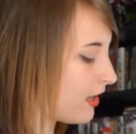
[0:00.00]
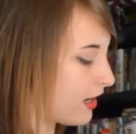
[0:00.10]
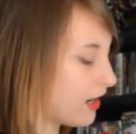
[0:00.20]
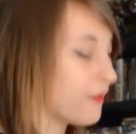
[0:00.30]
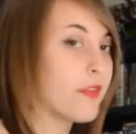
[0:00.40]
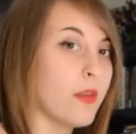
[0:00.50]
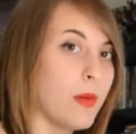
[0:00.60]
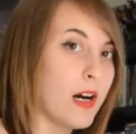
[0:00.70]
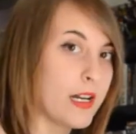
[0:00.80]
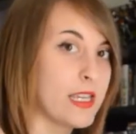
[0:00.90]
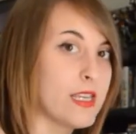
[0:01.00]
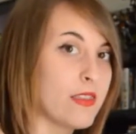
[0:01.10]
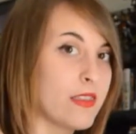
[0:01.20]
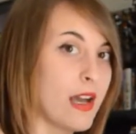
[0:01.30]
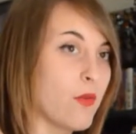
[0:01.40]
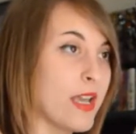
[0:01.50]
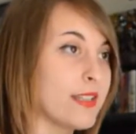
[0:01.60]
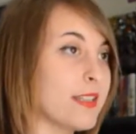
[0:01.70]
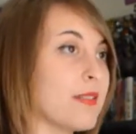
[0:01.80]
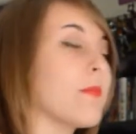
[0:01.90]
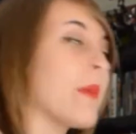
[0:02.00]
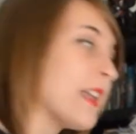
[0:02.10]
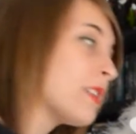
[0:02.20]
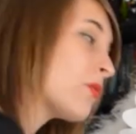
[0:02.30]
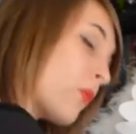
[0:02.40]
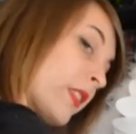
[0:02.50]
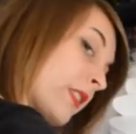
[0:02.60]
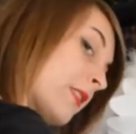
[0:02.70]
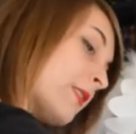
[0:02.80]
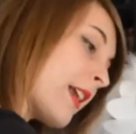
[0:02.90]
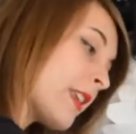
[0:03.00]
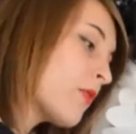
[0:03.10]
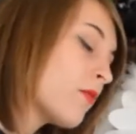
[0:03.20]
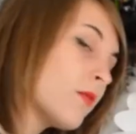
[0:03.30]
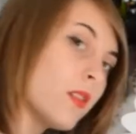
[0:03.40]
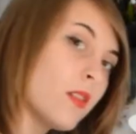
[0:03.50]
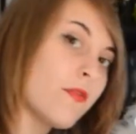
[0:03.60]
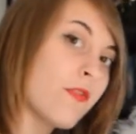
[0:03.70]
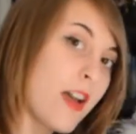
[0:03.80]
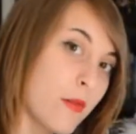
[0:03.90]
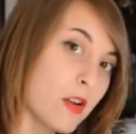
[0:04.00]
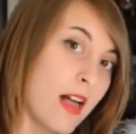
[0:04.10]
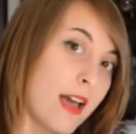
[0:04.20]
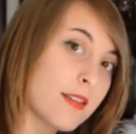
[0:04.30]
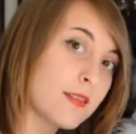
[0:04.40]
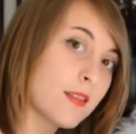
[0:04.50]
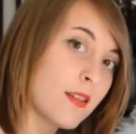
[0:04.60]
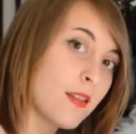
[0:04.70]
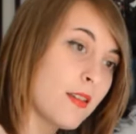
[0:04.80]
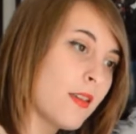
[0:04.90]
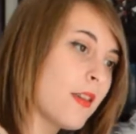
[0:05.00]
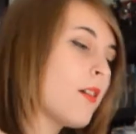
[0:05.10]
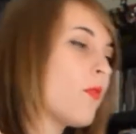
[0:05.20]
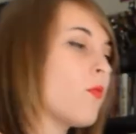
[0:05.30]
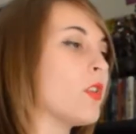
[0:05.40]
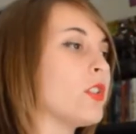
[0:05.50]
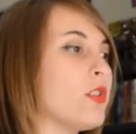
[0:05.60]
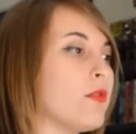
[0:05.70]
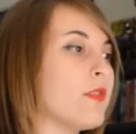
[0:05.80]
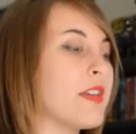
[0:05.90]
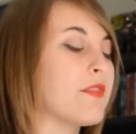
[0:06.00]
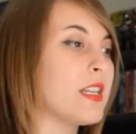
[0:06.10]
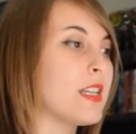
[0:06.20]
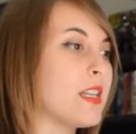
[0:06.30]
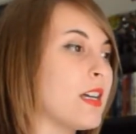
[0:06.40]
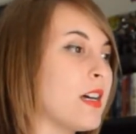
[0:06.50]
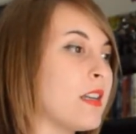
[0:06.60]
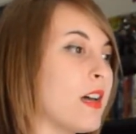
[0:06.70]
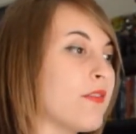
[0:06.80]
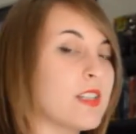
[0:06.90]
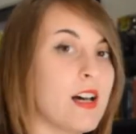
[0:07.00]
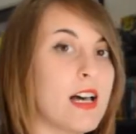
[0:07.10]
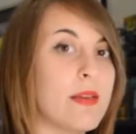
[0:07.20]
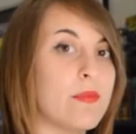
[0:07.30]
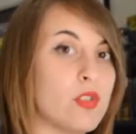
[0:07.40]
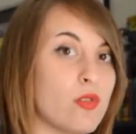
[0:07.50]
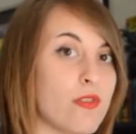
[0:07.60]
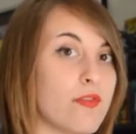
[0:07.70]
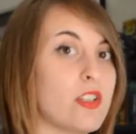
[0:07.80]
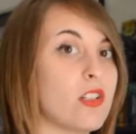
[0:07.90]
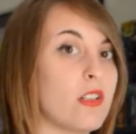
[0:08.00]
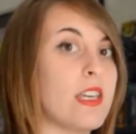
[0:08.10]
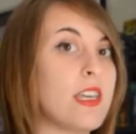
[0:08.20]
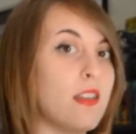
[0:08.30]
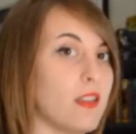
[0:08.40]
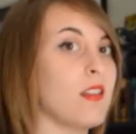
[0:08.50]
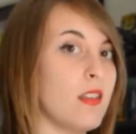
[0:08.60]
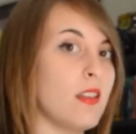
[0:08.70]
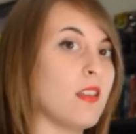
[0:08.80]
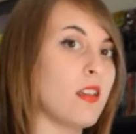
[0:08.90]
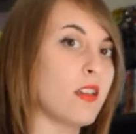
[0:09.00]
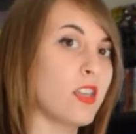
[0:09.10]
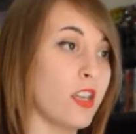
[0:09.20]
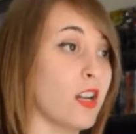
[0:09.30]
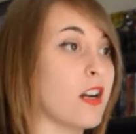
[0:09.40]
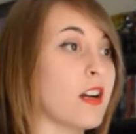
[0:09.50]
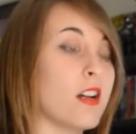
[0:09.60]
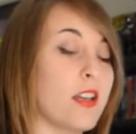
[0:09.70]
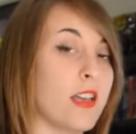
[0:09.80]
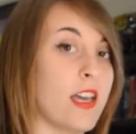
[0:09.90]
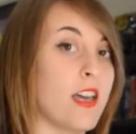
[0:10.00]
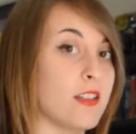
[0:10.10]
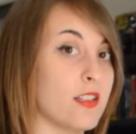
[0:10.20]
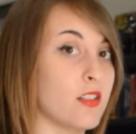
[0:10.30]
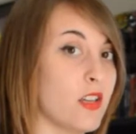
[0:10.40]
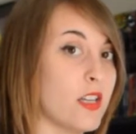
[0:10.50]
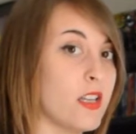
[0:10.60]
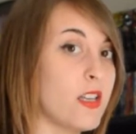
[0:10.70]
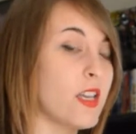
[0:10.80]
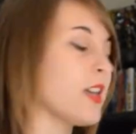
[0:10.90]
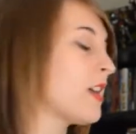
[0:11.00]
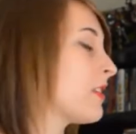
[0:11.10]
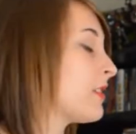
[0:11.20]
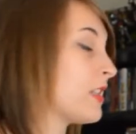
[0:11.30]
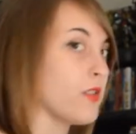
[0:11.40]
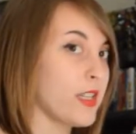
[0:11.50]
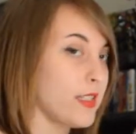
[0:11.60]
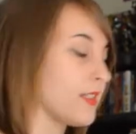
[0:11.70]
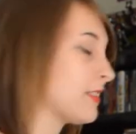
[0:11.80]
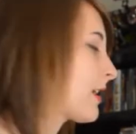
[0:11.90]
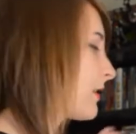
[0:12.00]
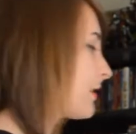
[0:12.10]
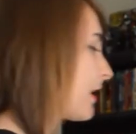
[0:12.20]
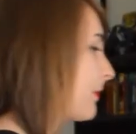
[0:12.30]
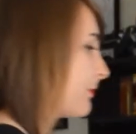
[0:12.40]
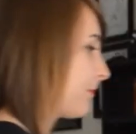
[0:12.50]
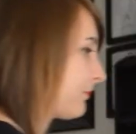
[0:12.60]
off the body, that way it doesn't mess with the setting fiberglass. Once you've given it enough time to officially cure and it's good, then you get to the second step.